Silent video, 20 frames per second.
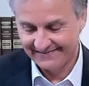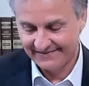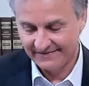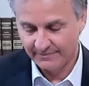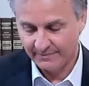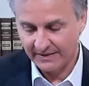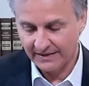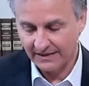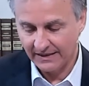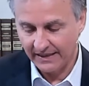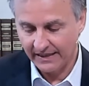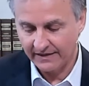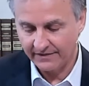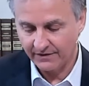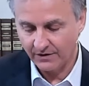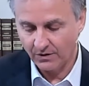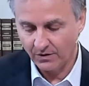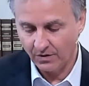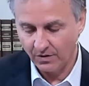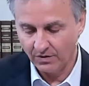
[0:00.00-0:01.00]
But like
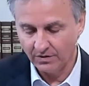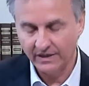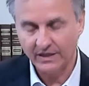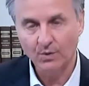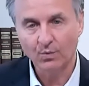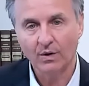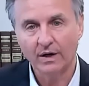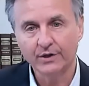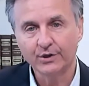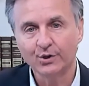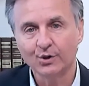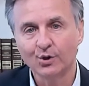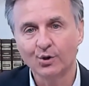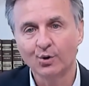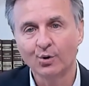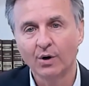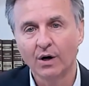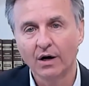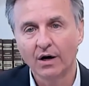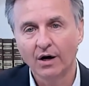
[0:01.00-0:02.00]
the Holy One
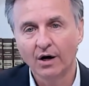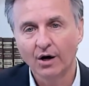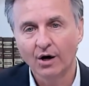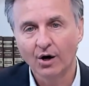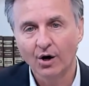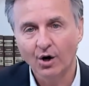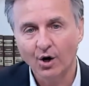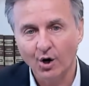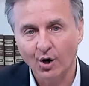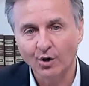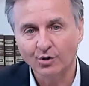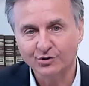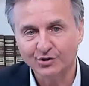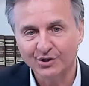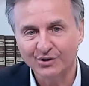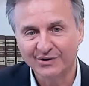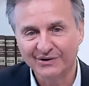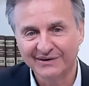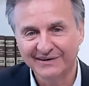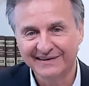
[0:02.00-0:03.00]
who called
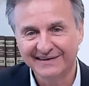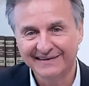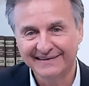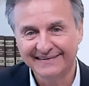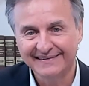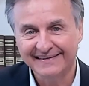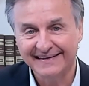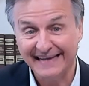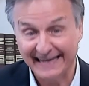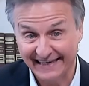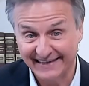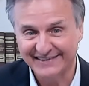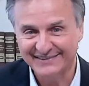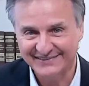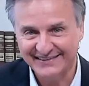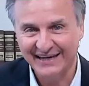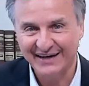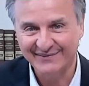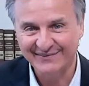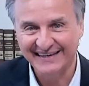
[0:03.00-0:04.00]
you into
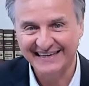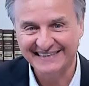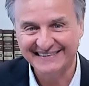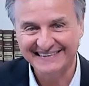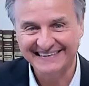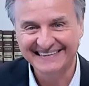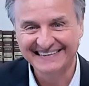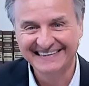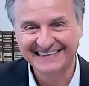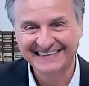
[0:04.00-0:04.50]
salvation,